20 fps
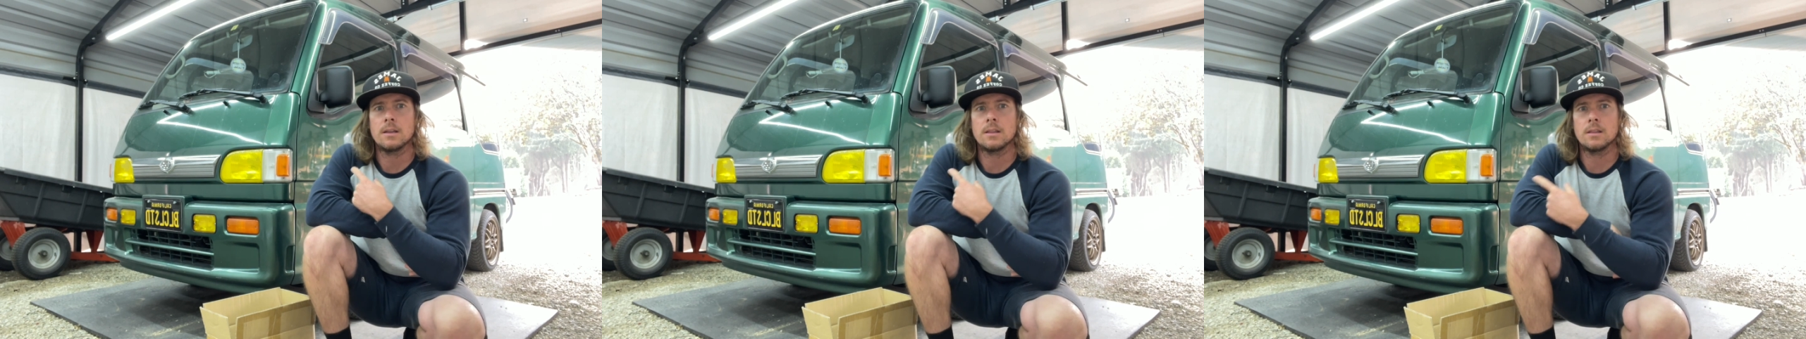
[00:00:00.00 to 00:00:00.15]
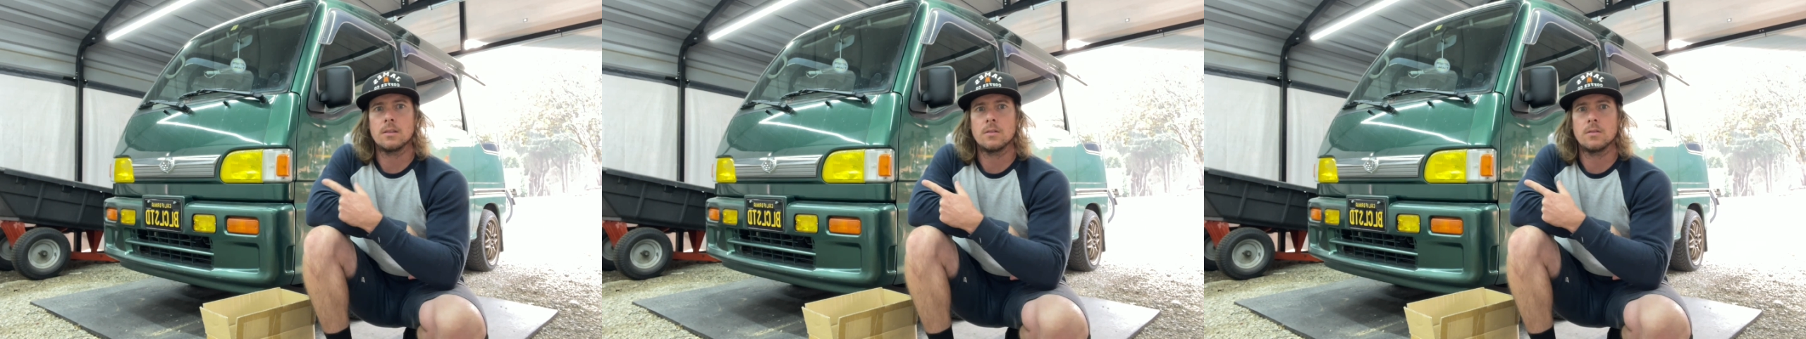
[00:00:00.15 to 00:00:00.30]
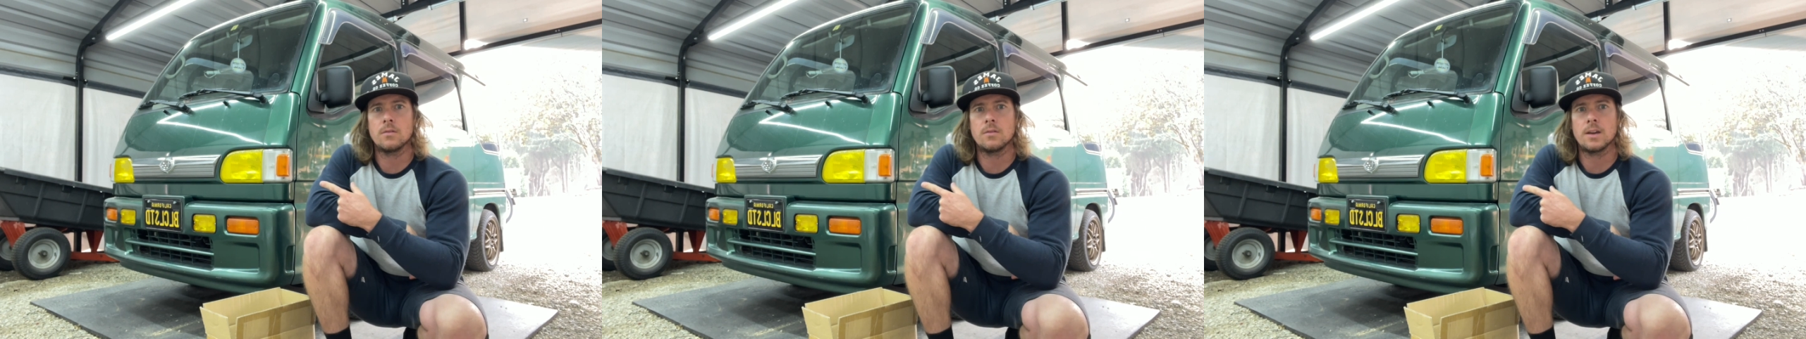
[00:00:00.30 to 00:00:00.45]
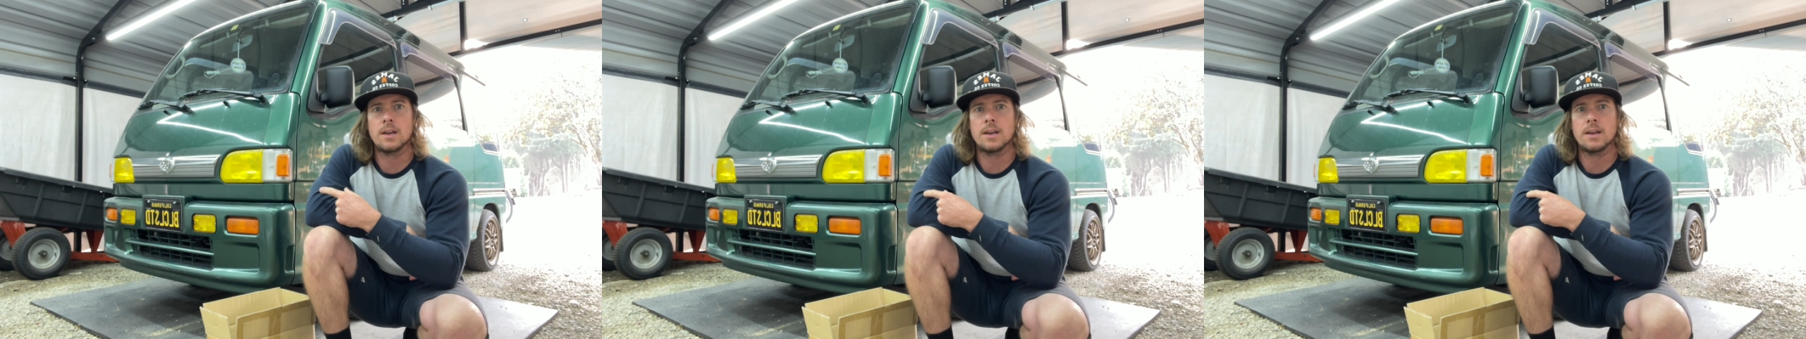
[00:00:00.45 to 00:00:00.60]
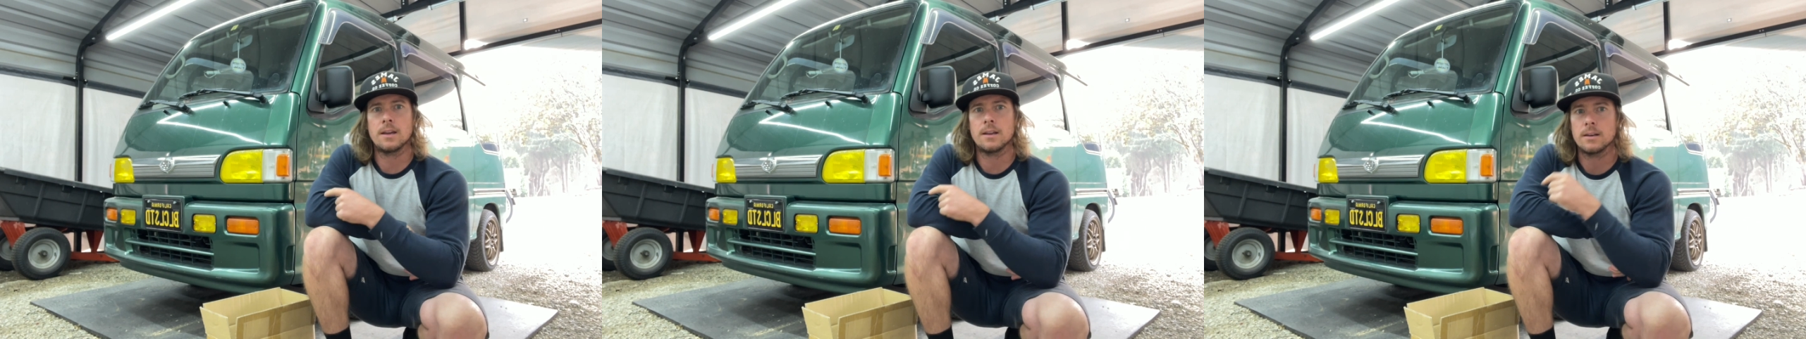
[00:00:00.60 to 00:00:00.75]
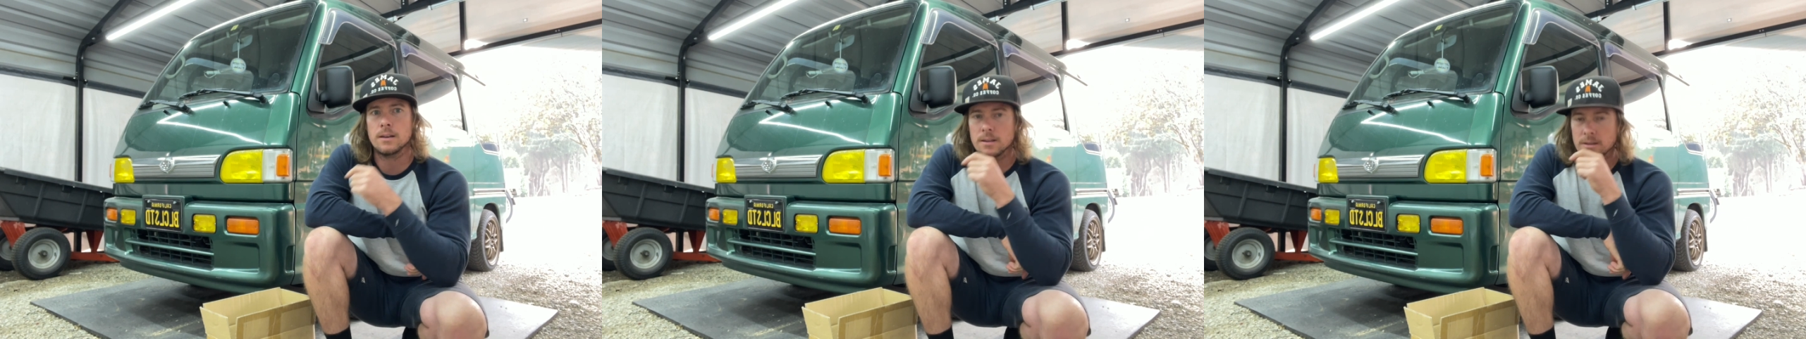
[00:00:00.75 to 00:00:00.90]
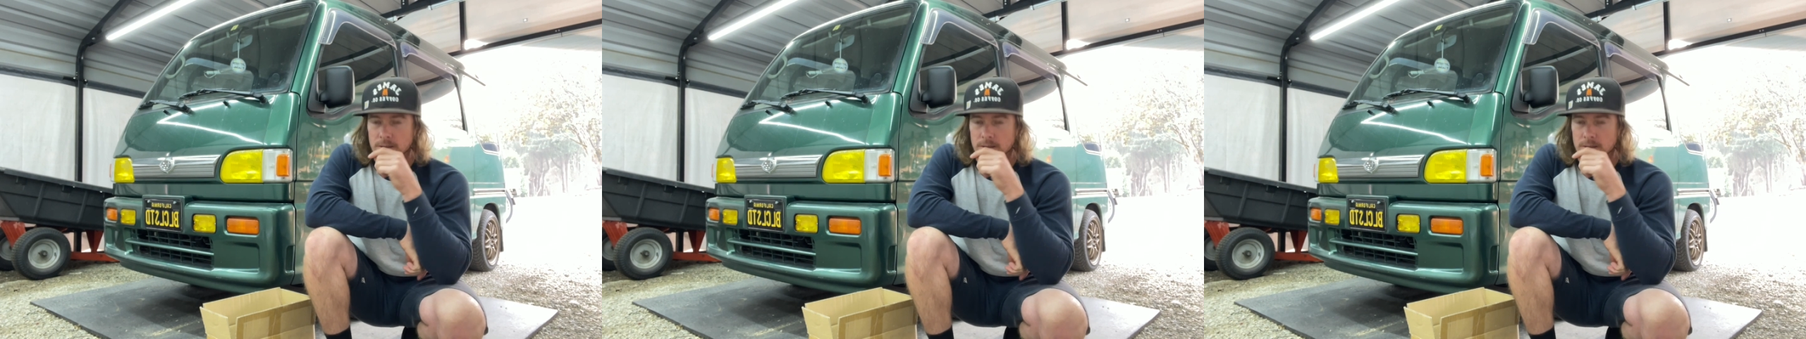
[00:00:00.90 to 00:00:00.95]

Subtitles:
the van,